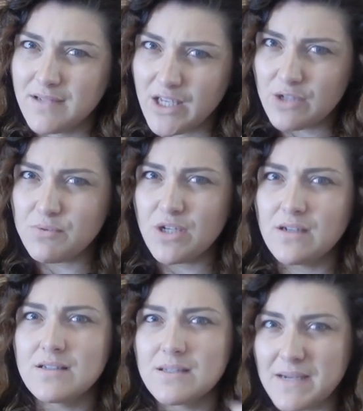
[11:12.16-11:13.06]
Egyptian
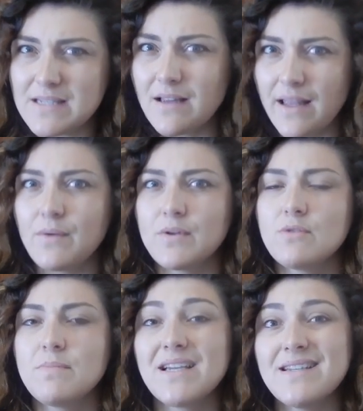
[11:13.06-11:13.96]
and speaks the
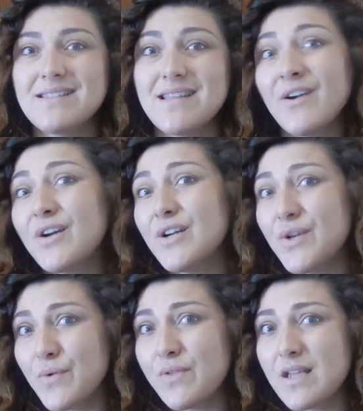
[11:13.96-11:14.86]
language, because they're going to
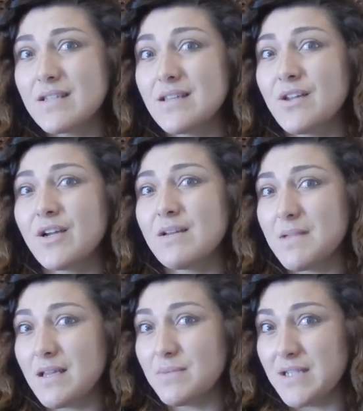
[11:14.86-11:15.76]
know things and they're going to
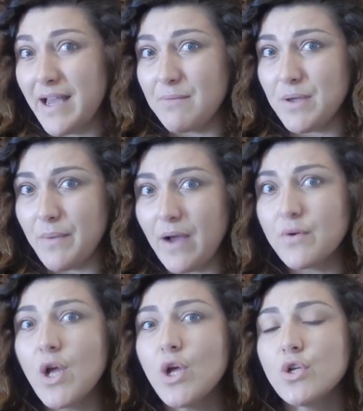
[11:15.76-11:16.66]
be able to help you
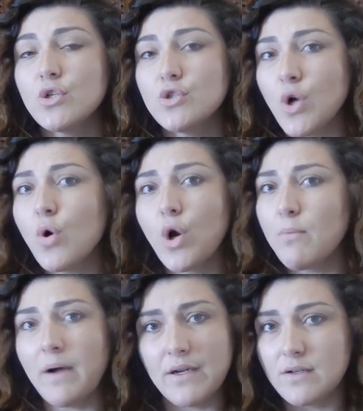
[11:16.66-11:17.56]
out. Don't
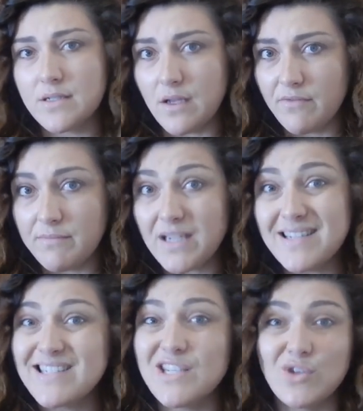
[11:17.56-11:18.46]
go by yourself,
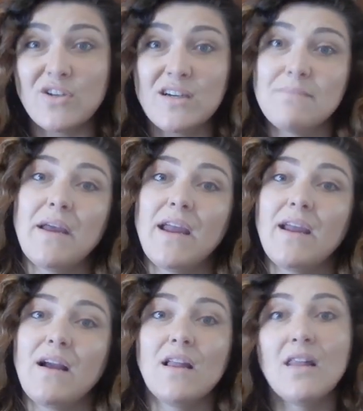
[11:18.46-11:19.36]
because you're going to
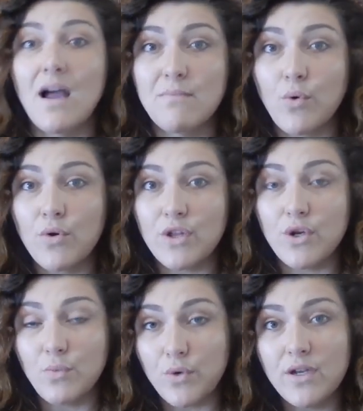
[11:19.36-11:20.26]
pay a lot more than
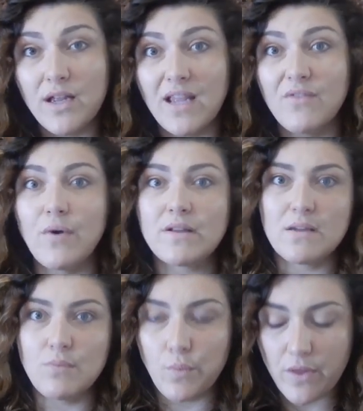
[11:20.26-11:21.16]
you would if you had
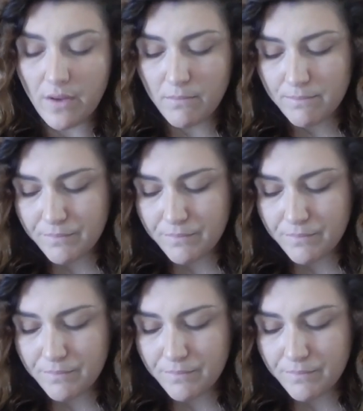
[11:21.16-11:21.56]
someone with you.